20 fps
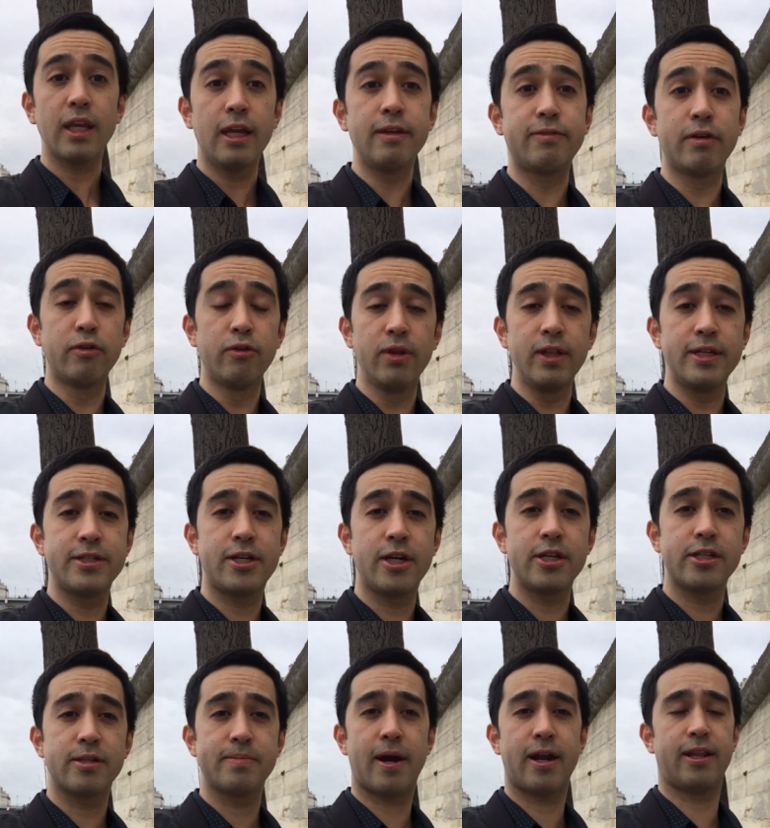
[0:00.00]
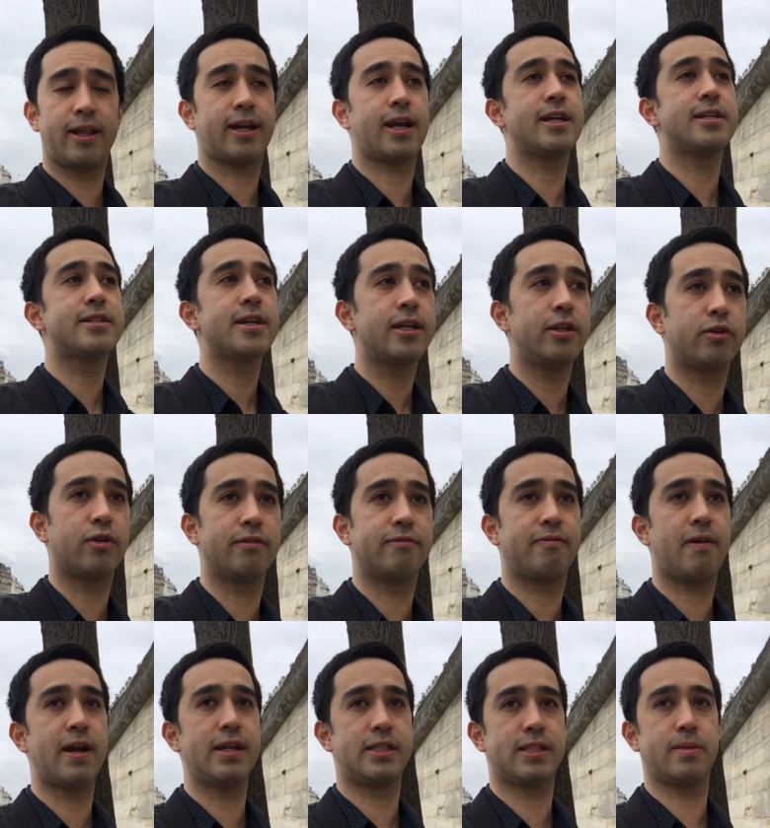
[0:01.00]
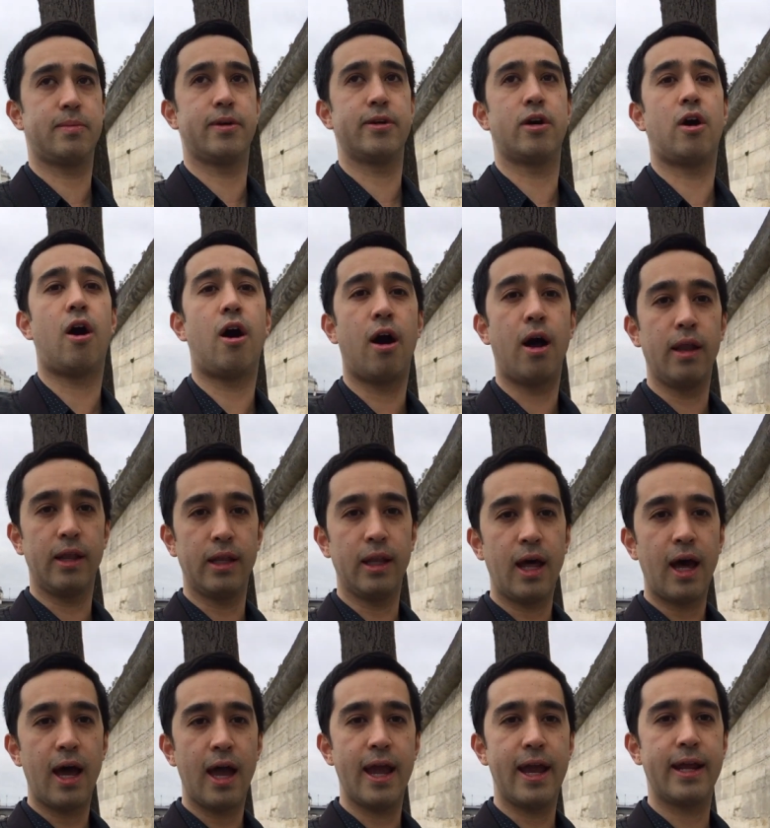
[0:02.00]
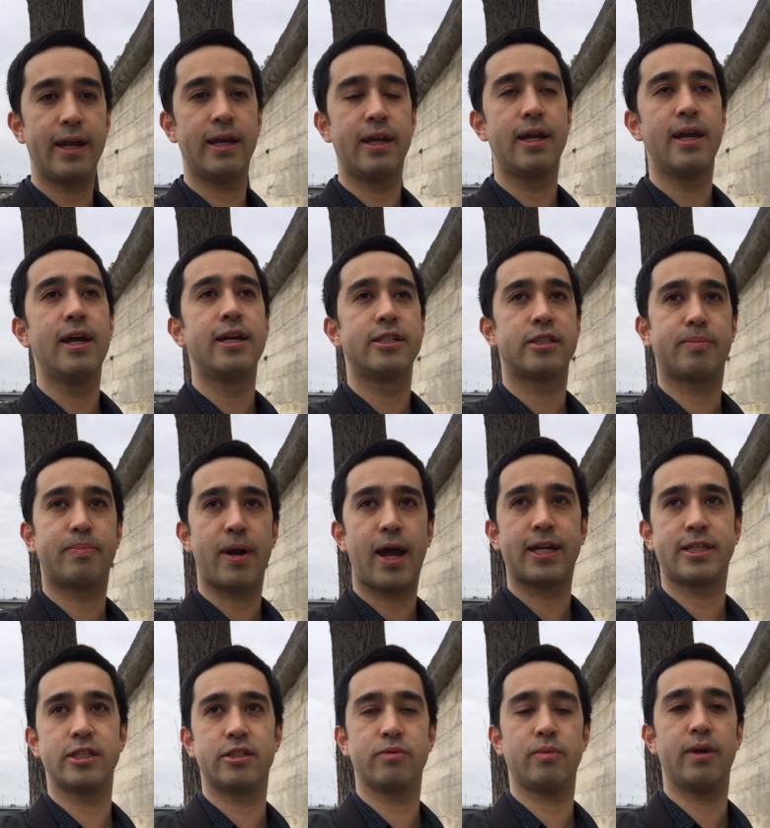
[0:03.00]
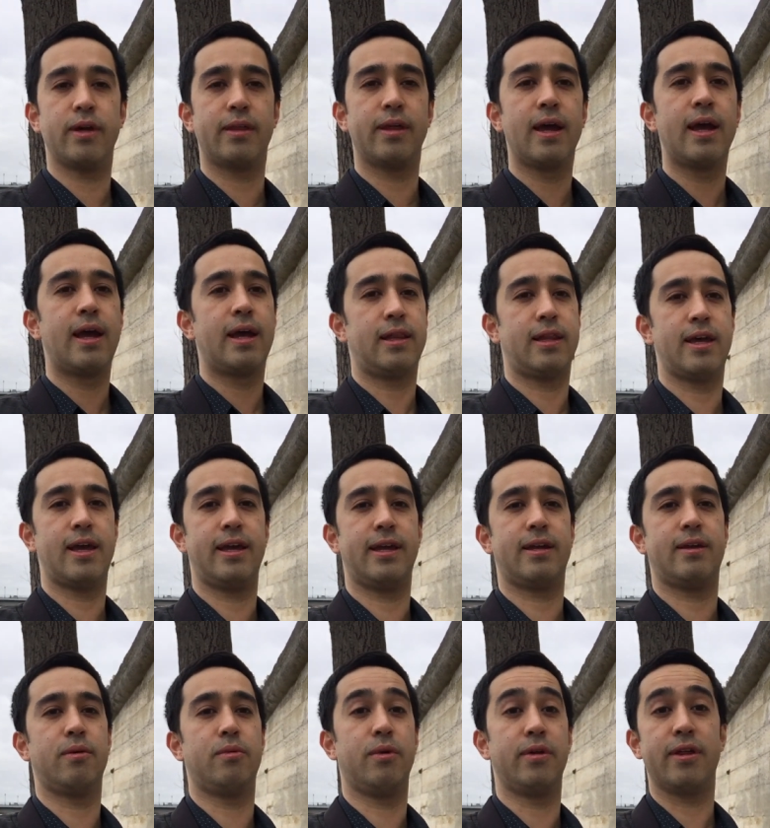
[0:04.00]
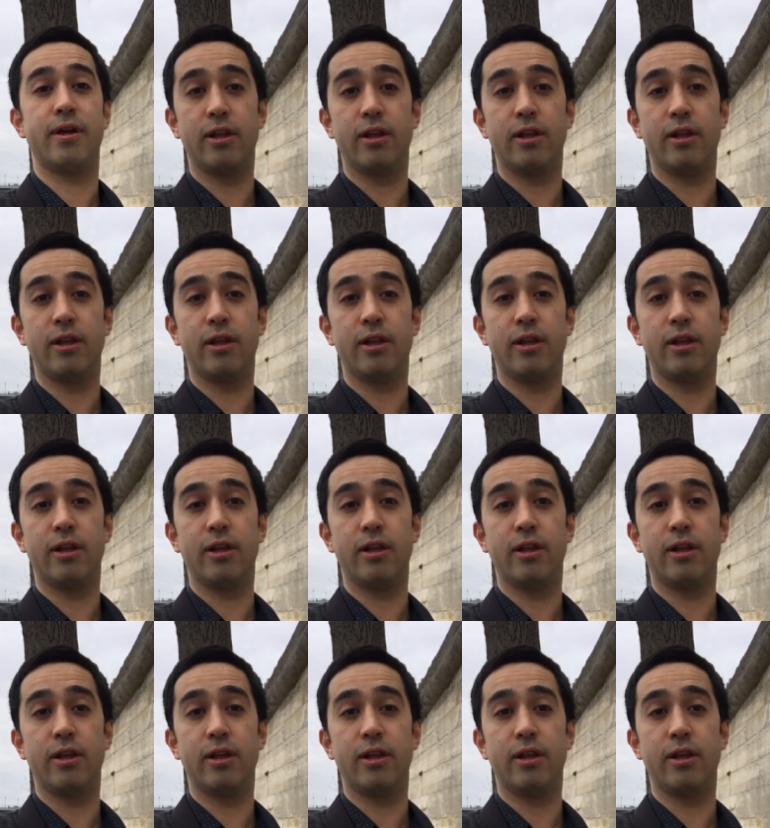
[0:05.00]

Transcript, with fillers: If you're really serious about it, like I said, you can find someone online to practice with, like with